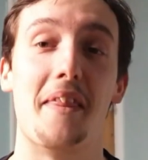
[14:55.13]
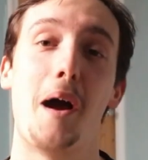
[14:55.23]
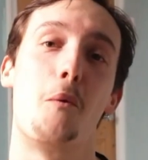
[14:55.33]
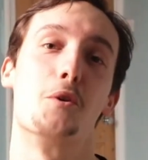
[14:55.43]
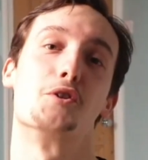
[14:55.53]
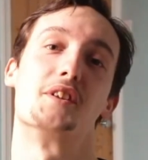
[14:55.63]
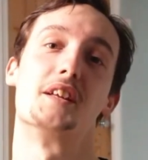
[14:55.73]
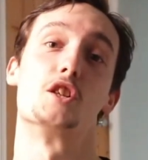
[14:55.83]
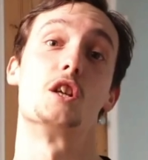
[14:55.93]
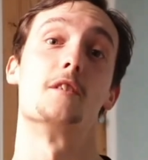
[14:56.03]
yeah, that was
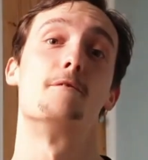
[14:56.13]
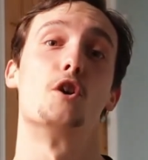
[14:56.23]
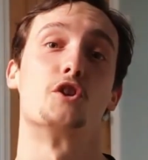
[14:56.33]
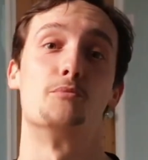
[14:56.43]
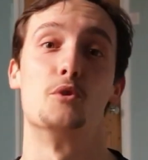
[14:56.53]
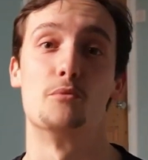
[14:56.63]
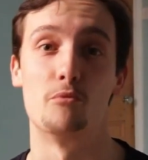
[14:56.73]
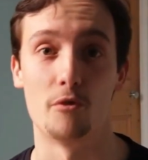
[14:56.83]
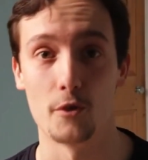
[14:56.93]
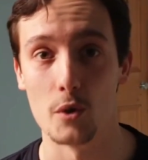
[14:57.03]
essentially the first
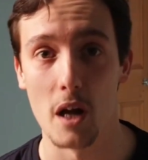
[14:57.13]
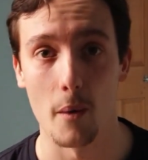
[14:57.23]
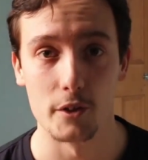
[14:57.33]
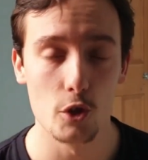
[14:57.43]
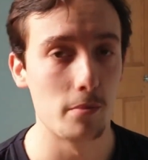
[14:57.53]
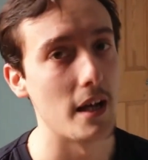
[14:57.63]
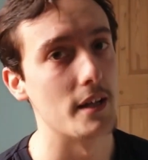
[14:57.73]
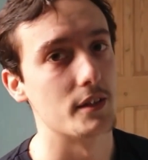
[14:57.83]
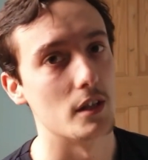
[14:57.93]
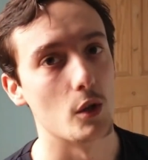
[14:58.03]
movement review. Now I do
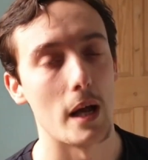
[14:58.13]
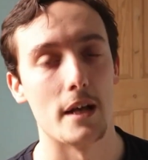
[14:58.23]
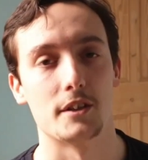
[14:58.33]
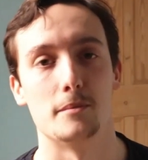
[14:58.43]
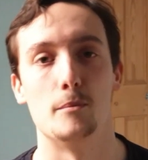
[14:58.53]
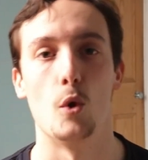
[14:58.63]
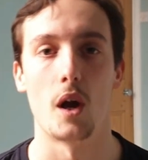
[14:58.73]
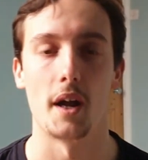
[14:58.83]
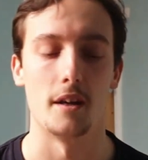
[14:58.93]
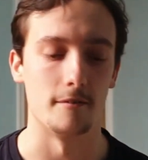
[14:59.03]
plan to look at some more
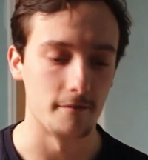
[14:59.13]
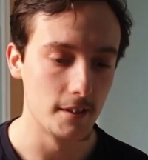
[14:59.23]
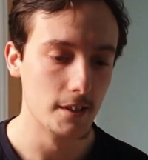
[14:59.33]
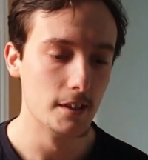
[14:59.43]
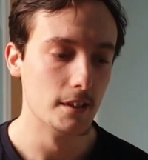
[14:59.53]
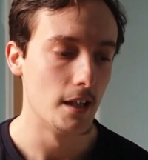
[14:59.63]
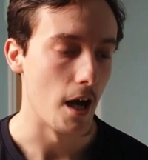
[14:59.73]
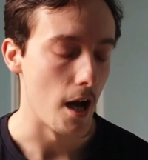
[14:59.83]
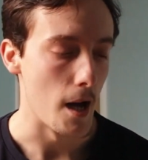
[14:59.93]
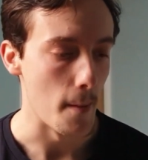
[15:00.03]
kind of,
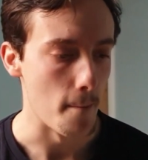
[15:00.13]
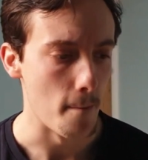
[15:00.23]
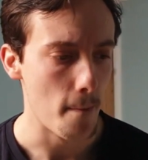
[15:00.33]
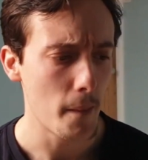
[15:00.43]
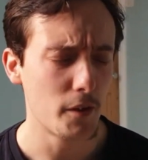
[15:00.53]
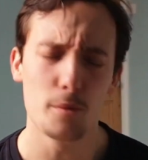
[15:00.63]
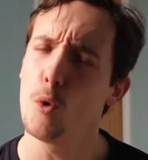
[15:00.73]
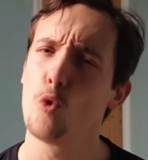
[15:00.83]
some